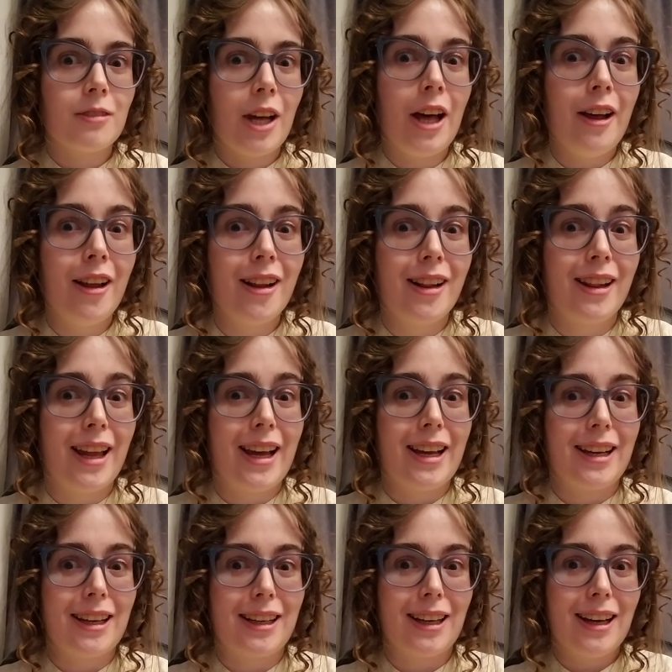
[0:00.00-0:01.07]

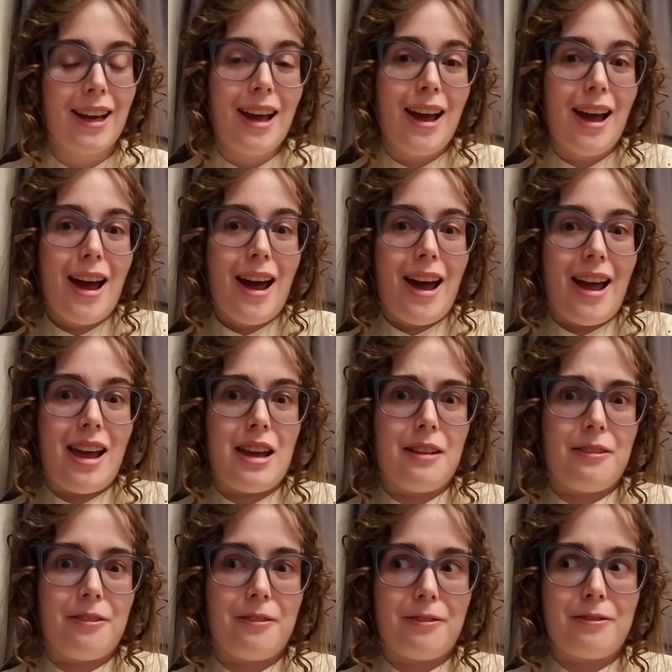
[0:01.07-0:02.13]
like if
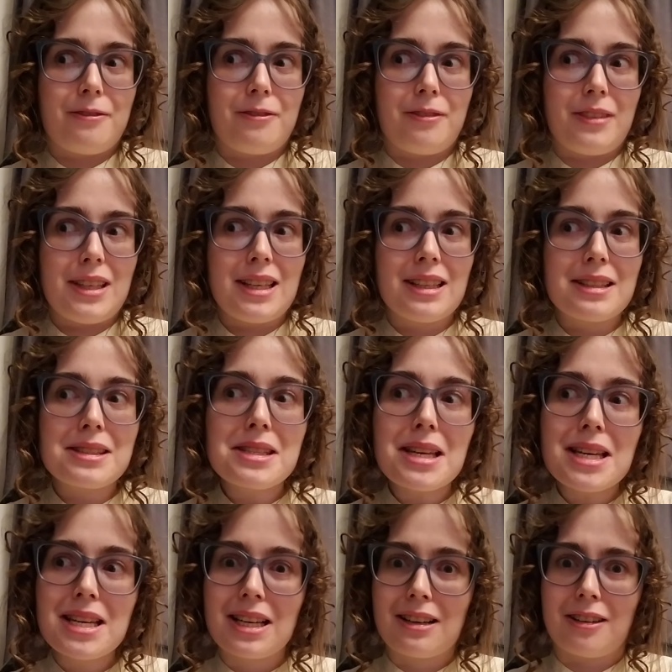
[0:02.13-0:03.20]
he's
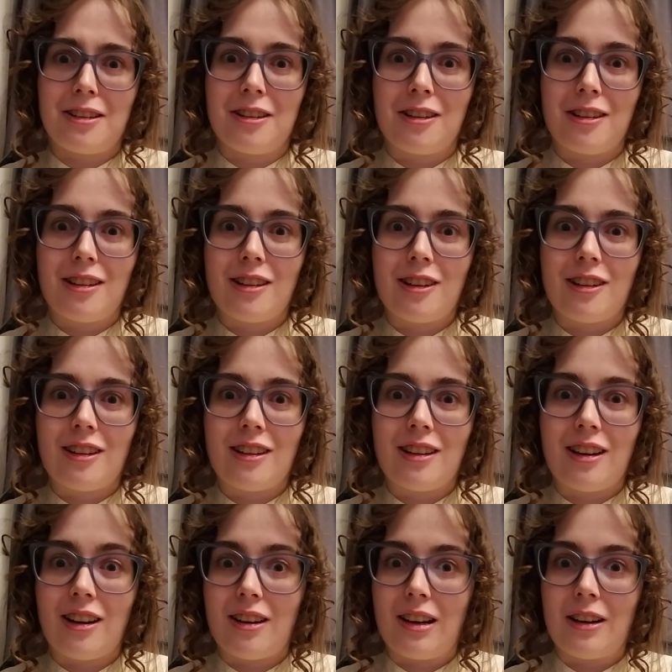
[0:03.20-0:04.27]
like
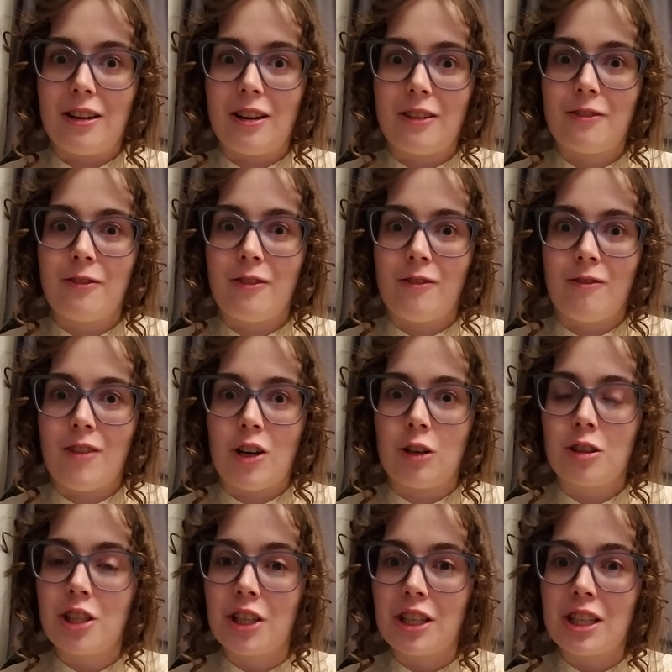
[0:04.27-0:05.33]
um,
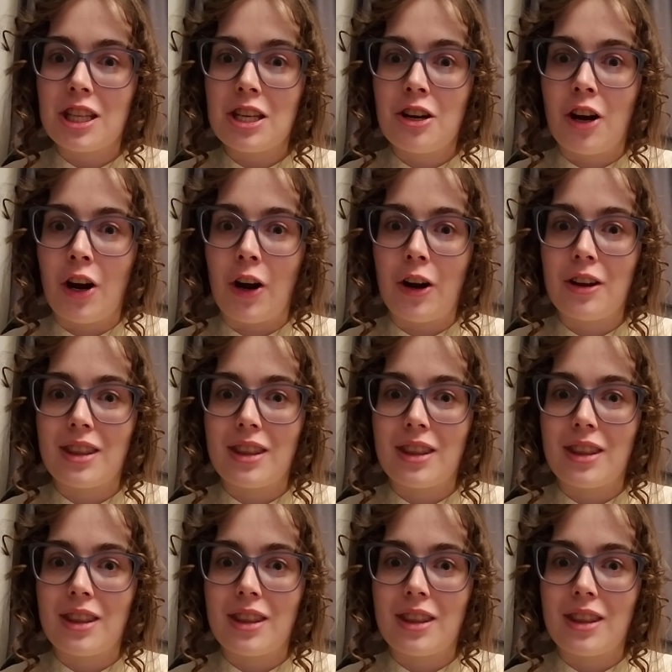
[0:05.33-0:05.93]
older than her,